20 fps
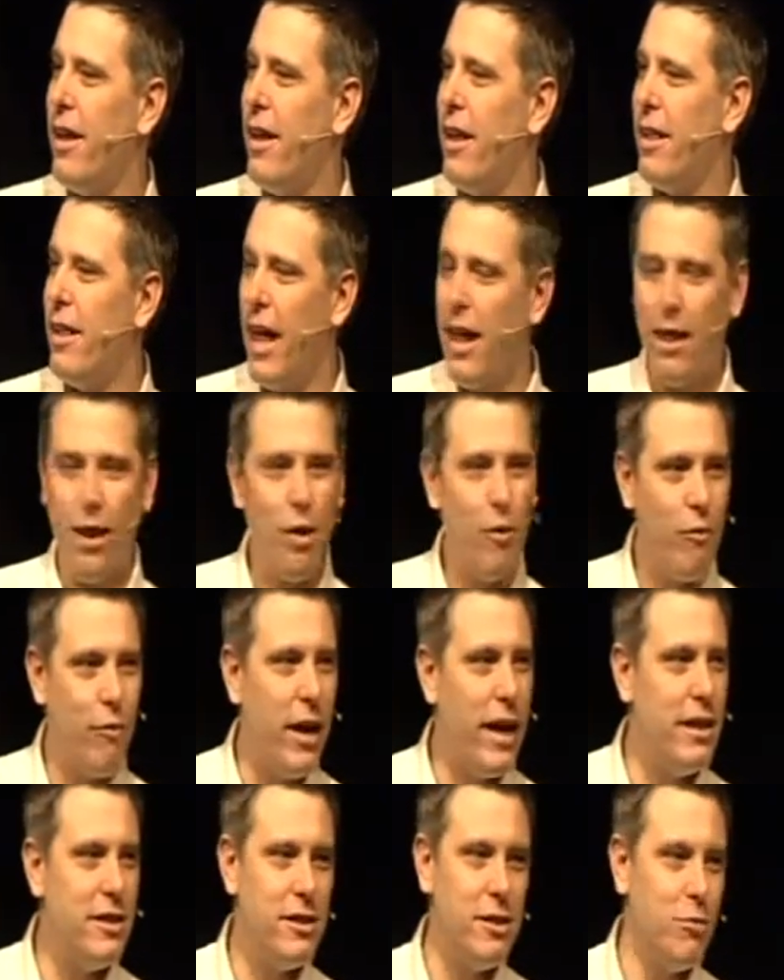And that little
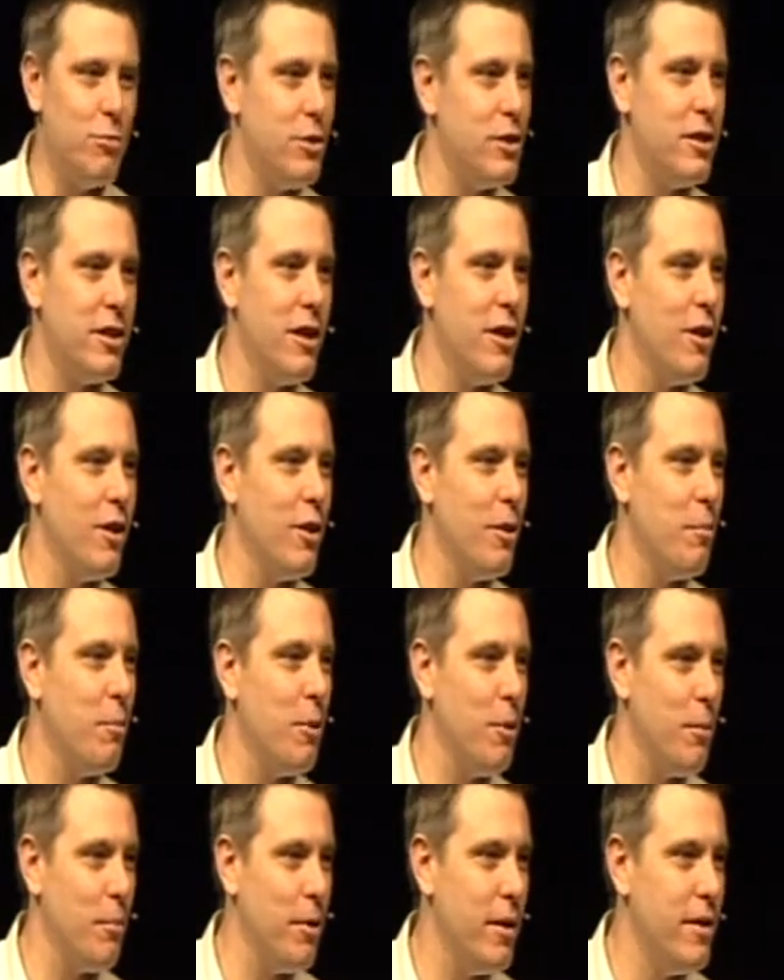vase that was still on the
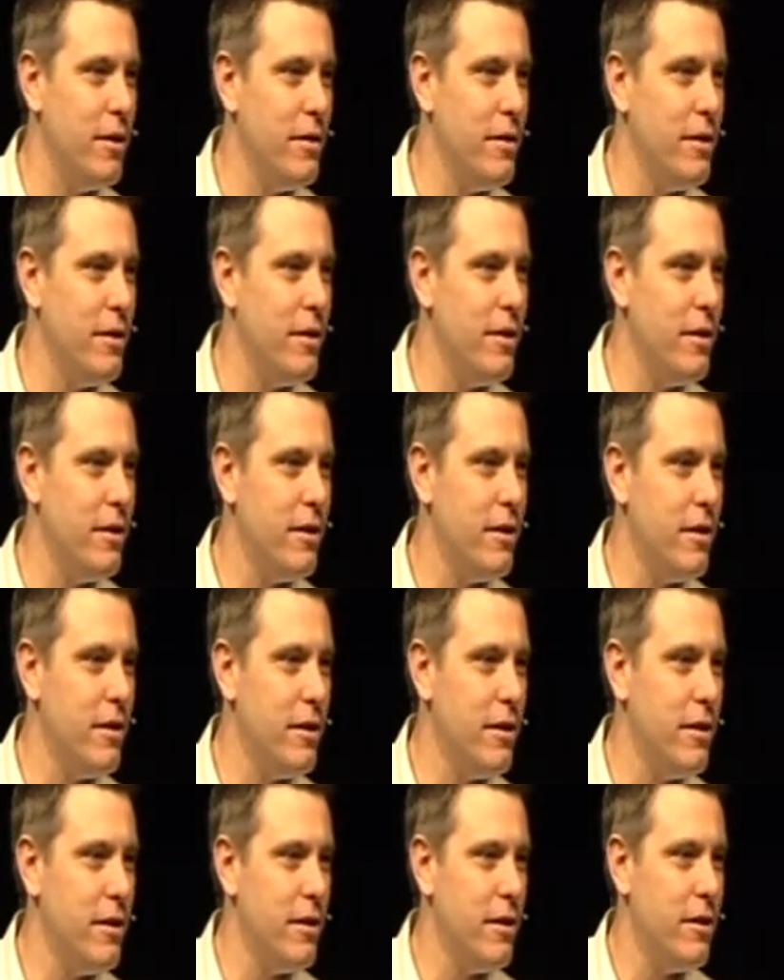pulpit,
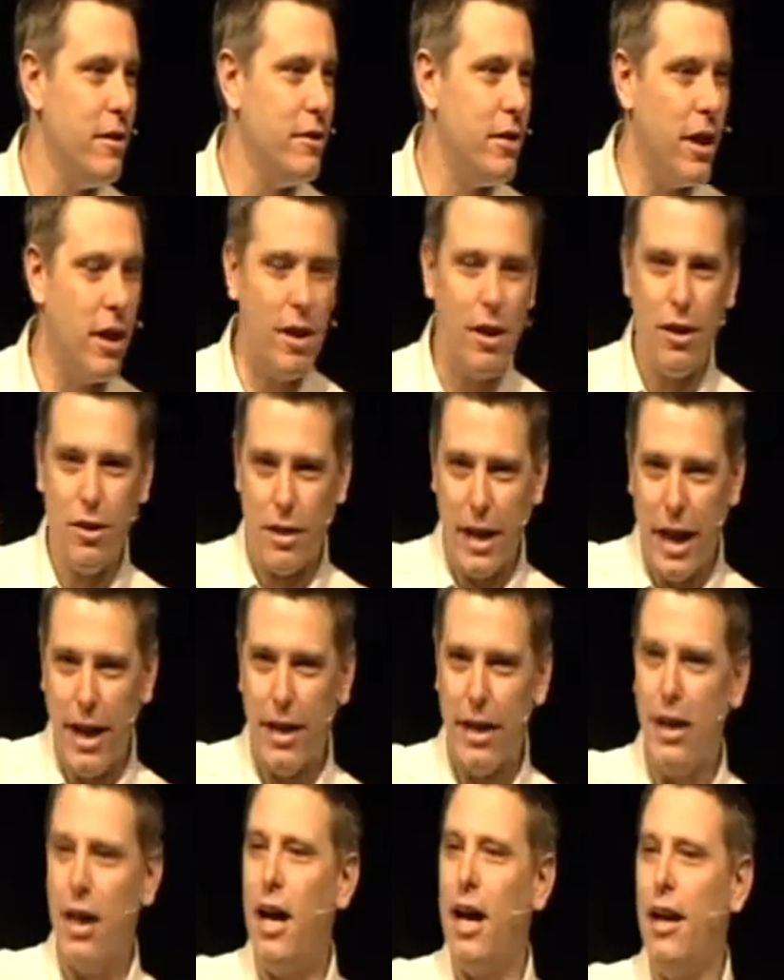she had a little
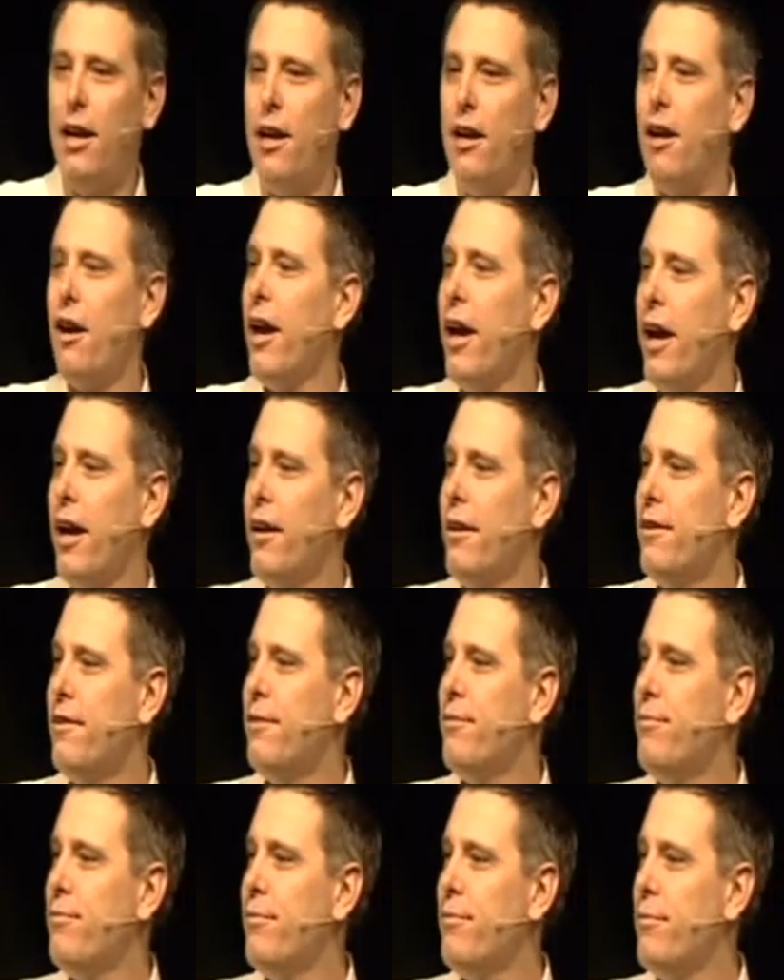dandelion in her hand.
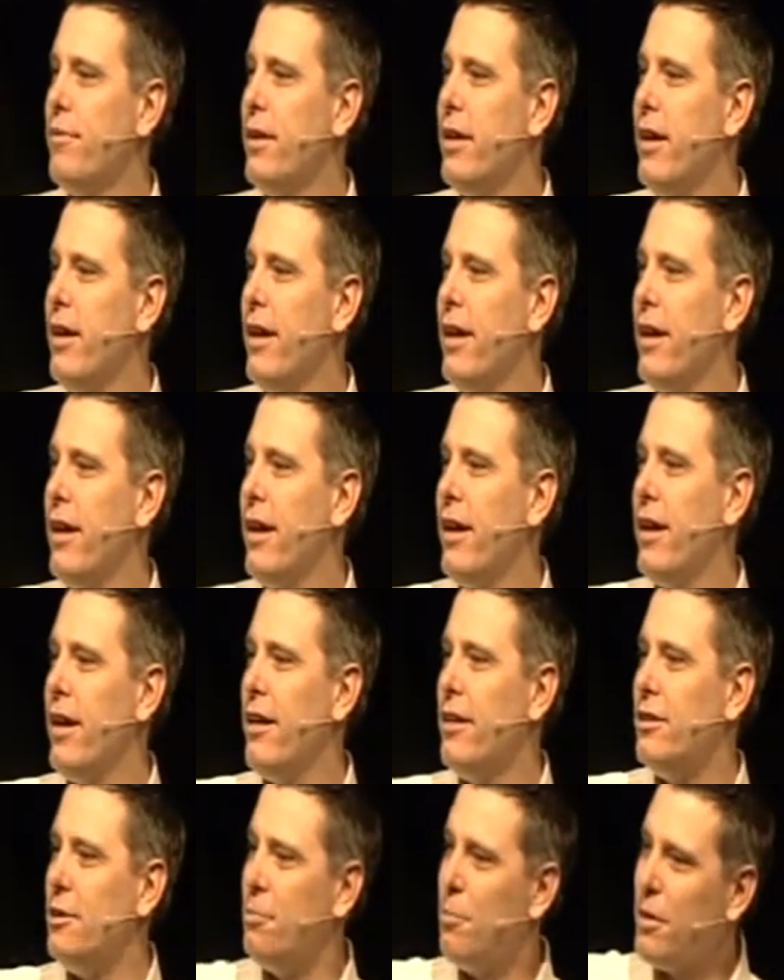
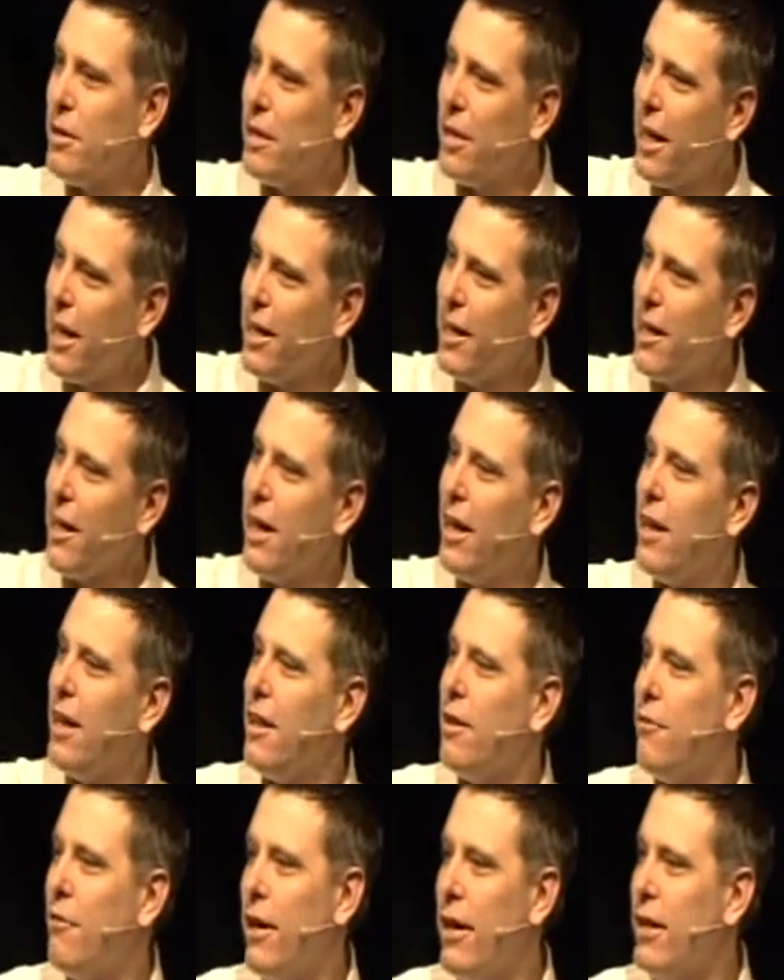And she put the dandelion
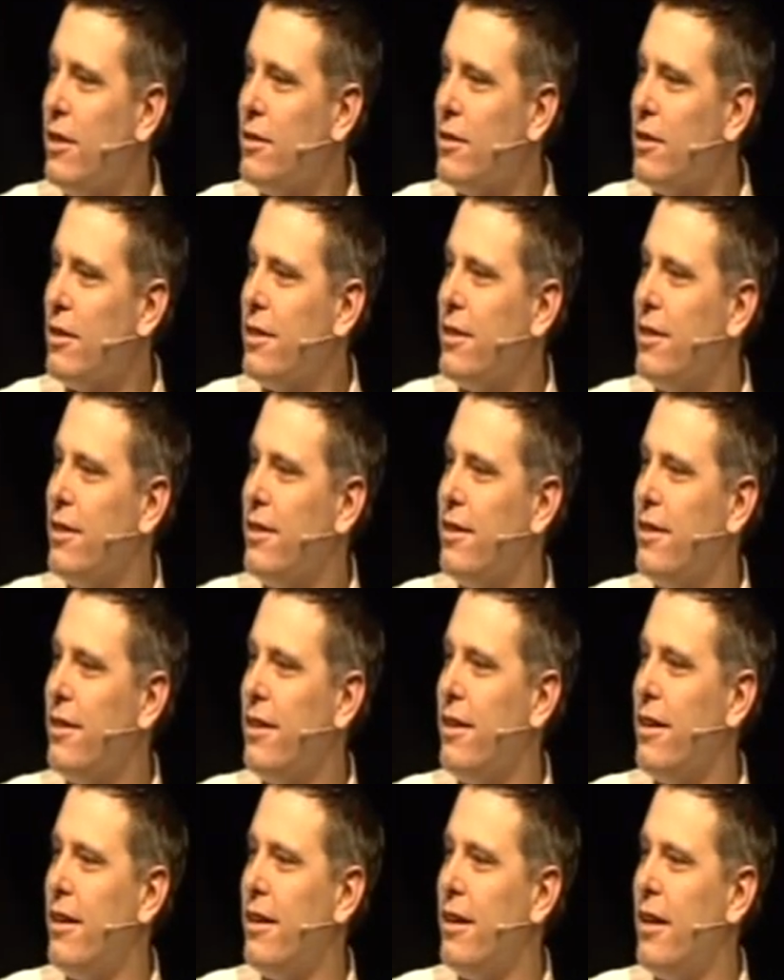in the vase
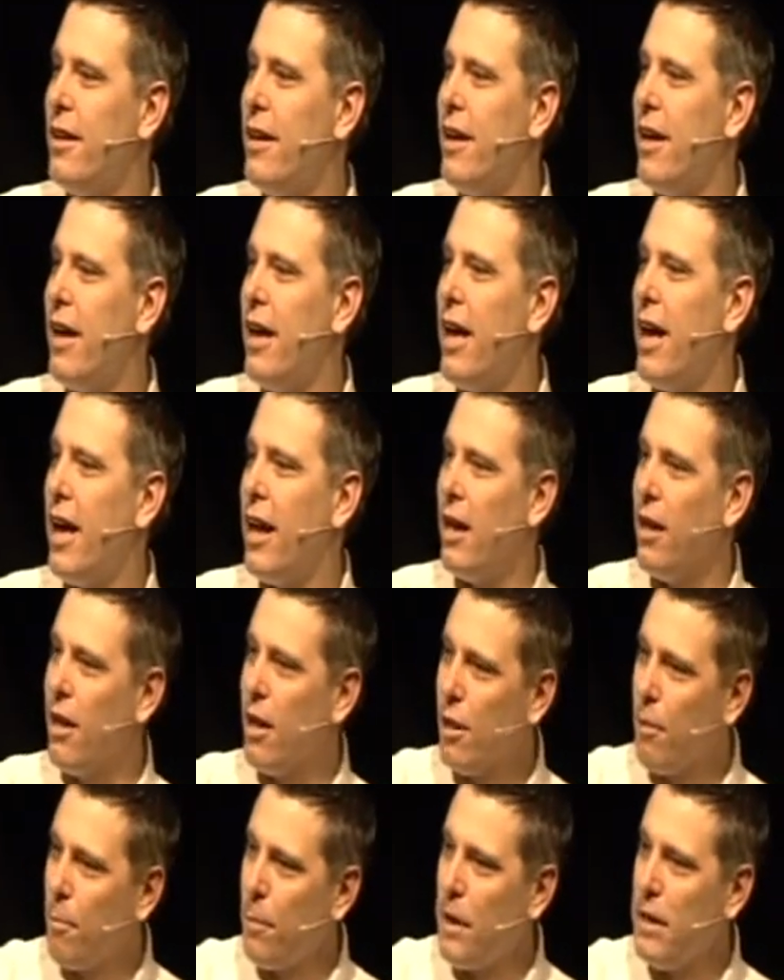and a
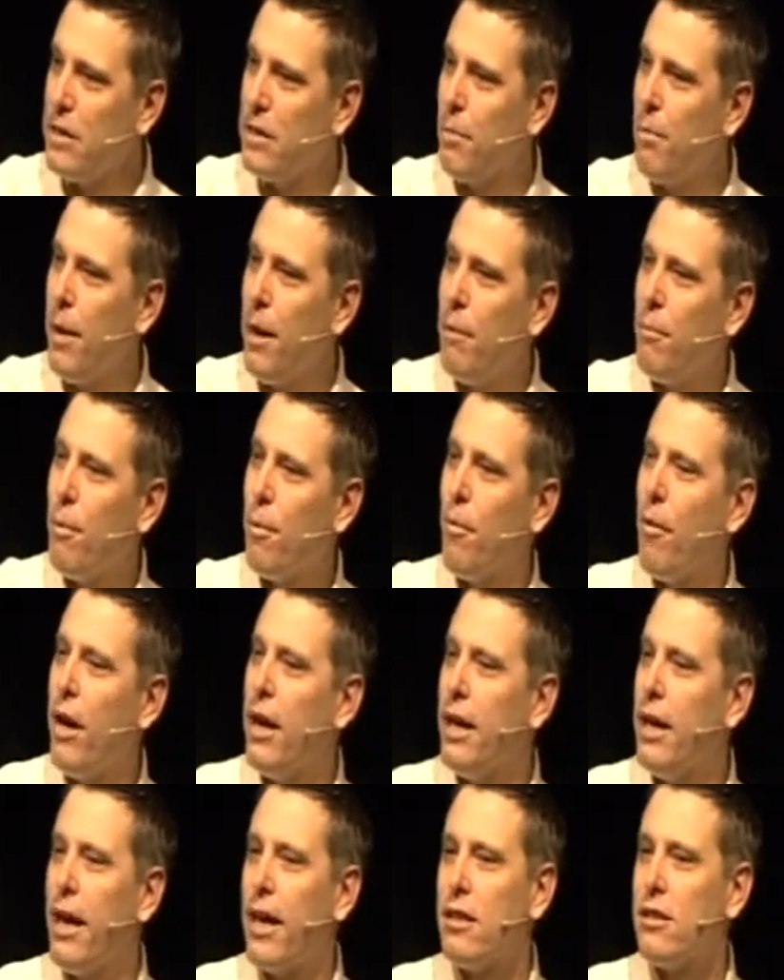little piece of paper
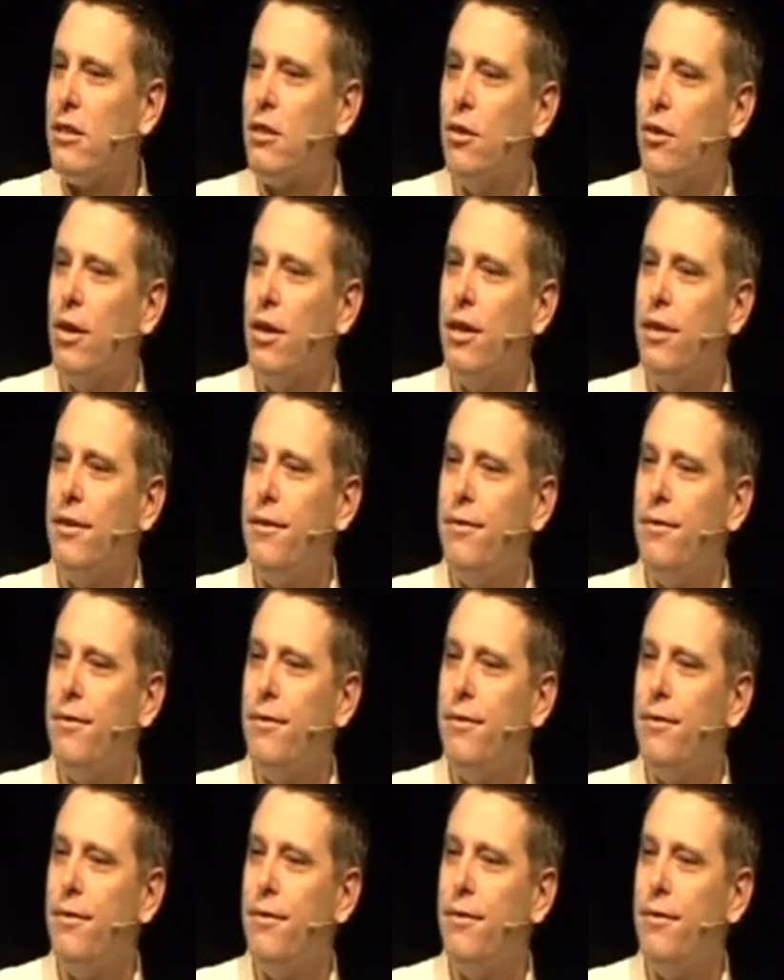right next to it.